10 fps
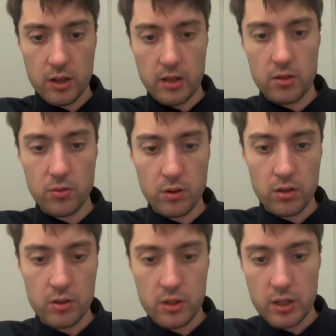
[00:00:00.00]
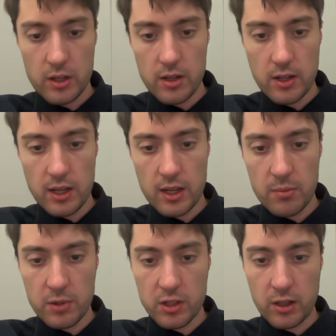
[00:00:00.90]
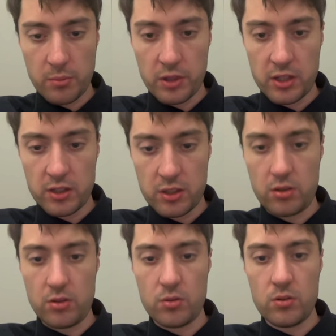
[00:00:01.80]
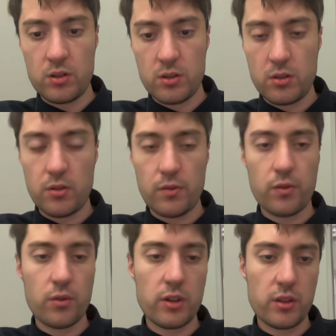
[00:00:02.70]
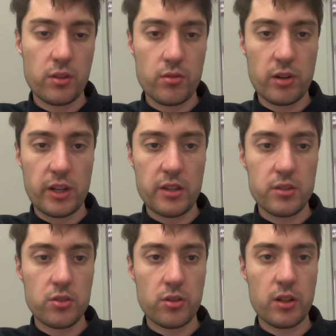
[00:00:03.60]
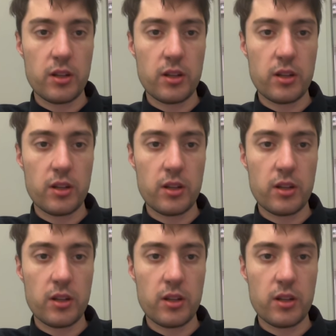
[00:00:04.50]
cool. Name, company 2, 43. So